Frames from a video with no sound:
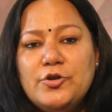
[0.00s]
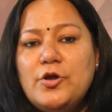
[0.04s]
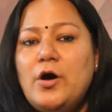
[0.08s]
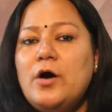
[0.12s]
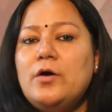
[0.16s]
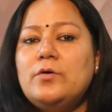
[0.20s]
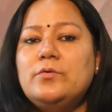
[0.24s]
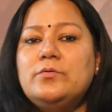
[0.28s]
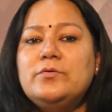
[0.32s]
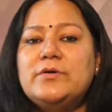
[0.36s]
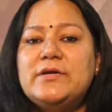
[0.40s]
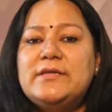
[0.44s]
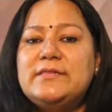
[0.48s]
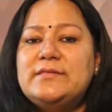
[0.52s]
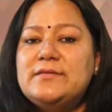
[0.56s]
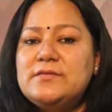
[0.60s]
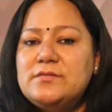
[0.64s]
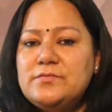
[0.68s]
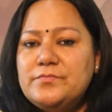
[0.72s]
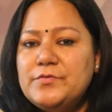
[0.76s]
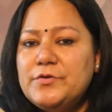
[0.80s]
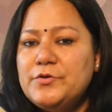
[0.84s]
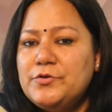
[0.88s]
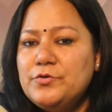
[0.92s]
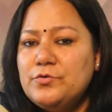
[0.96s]
Now, in
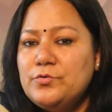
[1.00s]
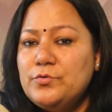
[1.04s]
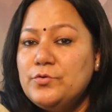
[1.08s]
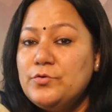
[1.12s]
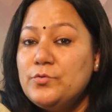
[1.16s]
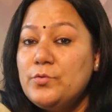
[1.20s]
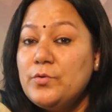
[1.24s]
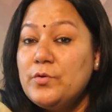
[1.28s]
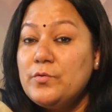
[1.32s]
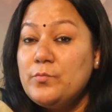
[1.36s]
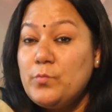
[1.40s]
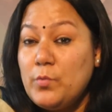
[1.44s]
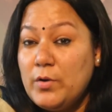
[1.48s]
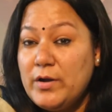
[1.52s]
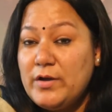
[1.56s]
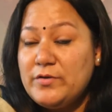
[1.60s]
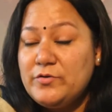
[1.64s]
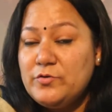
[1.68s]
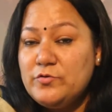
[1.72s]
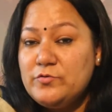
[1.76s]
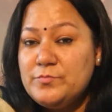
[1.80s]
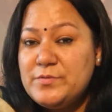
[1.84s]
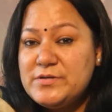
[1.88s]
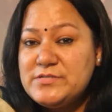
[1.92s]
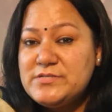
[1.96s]
this video, you,
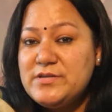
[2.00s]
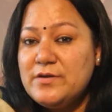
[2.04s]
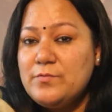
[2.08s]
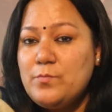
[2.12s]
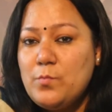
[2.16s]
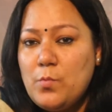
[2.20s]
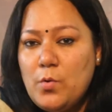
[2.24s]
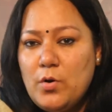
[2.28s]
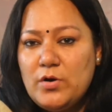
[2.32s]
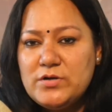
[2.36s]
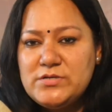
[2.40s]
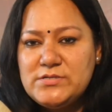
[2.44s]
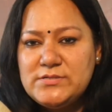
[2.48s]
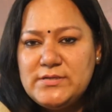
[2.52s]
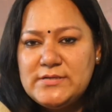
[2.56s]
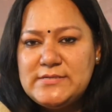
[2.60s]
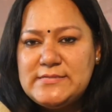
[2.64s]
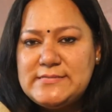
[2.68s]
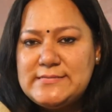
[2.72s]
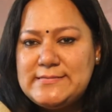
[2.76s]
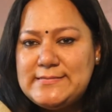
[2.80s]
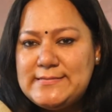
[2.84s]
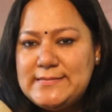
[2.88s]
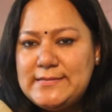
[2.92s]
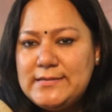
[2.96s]
you must have watched that
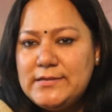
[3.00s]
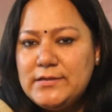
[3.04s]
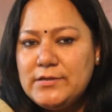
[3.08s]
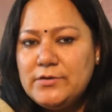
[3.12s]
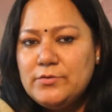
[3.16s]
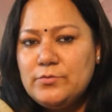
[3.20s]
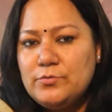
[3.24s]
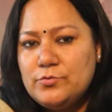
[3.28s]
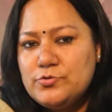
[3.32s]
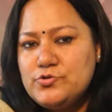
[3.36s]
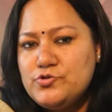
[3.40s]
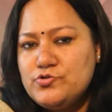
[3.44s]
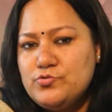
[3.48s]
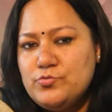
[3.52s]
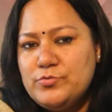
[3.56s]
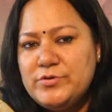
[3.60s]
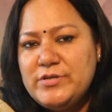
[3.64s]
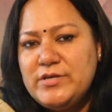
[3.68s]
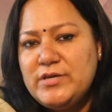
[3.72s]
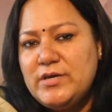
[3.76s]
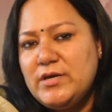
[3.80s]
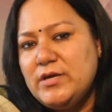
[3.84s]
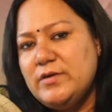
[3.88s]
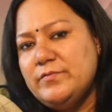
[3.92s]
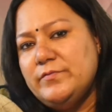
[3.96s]
CEO
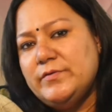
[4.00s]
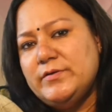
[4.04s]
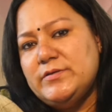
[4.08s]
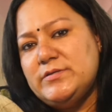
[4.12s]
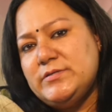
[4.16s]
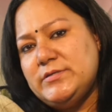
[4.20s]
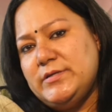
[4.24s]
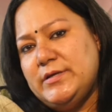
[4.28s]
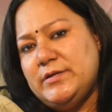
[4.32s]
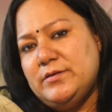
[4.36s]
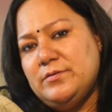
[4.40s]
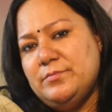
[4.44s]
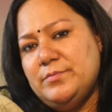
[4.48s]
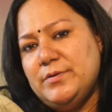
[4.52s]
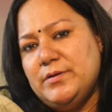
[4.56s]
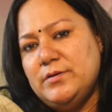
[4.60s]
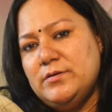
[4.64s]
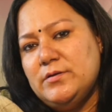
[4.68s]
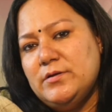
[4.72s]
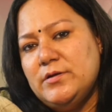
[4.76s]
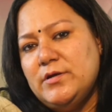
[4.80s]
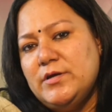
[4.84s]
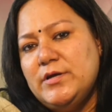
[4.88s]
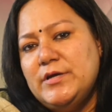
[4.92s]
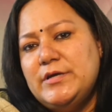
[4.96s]
Tony Hayward's statement,
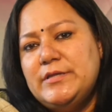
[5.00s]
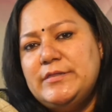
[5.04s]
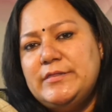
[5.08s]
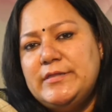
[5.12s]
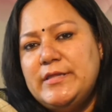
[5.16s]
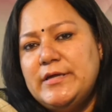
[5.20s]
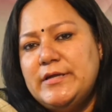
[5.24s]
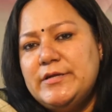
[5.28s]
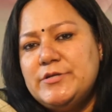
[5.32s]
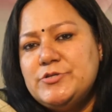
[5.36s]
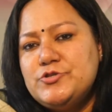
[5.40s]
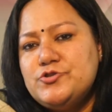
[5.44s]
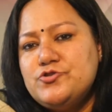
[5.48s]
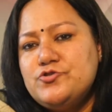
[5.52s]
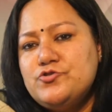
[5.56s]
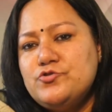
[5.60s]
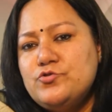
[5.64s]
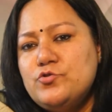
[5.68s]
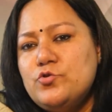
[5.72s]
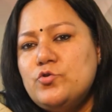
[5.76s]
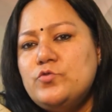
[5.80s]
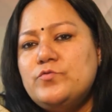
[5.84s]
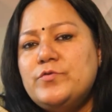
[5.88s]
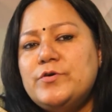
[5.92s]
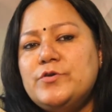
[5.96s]
there is
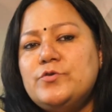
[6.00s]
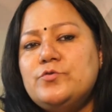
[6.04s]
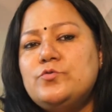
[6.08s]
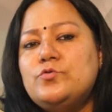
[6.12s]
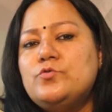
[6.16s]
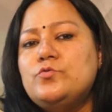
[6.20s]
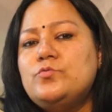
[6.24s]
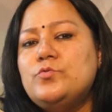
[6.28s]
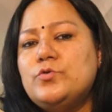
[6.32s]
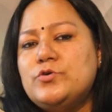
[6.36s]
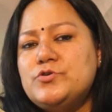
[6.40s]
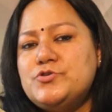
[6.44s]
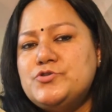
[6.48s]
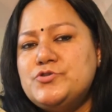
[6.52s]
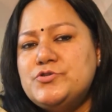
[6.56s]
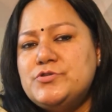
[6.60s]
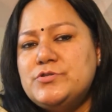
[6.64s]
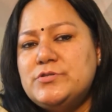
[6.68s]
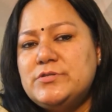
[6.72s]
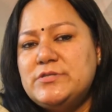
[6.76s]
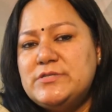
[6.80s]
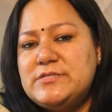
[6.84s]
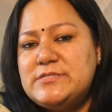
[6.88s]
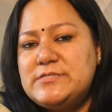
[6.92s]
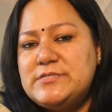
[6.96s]
no one who wants
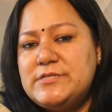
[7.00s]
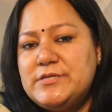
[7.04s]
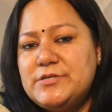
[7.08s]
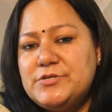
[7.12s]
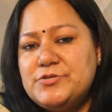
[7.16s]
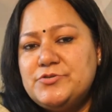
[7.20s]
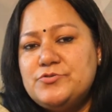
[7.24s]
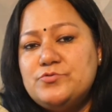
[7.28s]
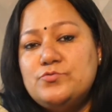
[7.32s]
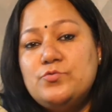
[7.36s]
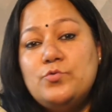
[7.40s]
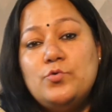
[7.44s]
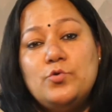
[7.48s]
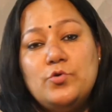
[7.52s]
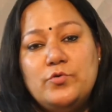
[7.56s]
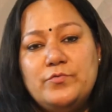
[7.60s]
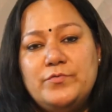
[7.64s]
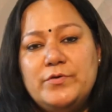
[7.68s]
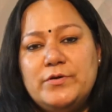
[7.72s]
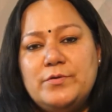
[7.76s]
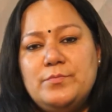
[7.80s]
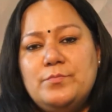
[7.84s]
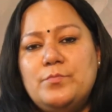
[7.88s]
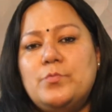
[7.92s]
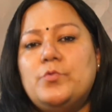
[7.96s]
this thing to
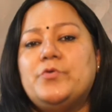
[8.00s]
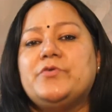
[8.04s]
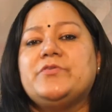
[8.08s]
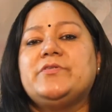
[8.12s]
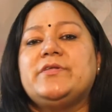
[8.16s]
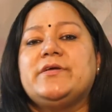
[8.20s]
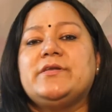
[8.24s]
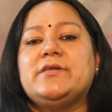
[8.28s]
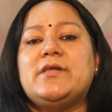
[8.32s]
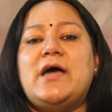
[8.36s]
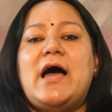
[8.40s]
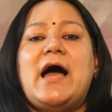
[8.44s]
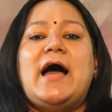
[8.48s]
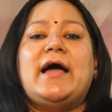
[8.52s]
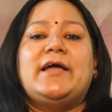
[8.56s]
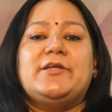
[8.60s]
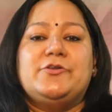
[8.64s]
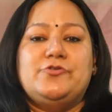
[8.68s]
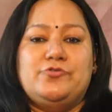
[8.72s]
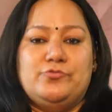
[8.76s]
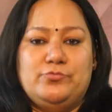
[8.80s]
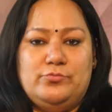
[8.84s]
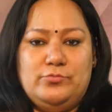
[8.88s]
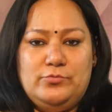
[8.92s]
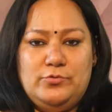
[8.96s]
over more than I
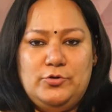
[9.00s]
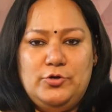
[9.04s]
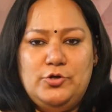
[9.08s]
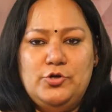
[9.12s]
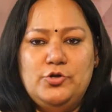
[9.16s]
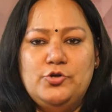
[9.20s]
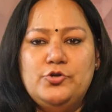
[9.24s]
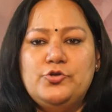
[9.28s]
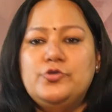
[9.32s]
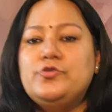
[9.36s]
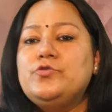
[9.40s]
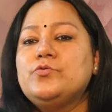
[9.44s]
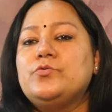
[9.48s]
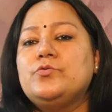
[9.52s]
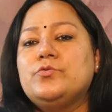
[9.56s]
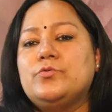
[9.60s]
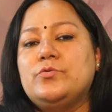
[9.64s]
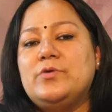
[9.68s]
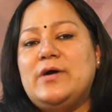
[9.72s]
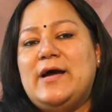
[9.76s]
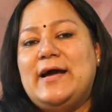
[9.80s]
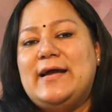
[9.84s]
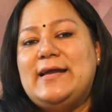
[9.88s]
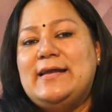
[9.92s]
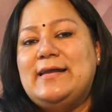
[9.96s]
do. You
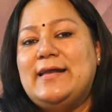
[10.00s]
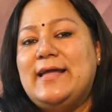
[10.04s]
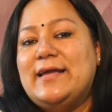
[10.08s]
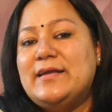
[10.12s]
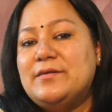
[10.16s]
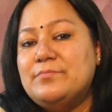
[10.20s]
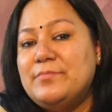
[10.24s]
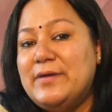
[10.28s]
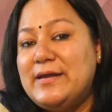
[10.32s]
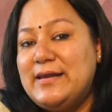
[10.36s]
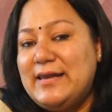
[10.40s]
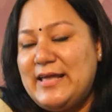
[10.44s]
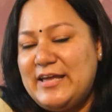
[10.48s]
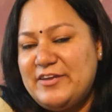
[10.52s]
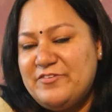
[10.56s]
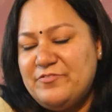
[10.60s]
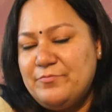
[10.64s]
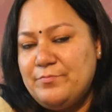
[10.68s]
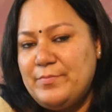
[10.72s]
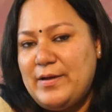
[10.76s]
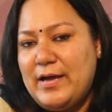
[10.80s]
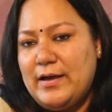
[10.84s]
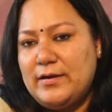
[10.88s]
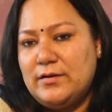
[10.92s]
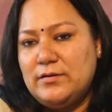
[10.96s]
know, I'd like my
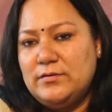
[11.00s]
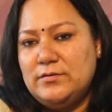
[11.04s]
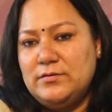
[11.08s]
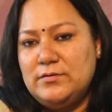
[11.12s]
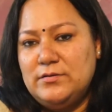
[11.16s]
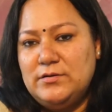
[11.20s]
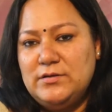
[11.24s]
life back.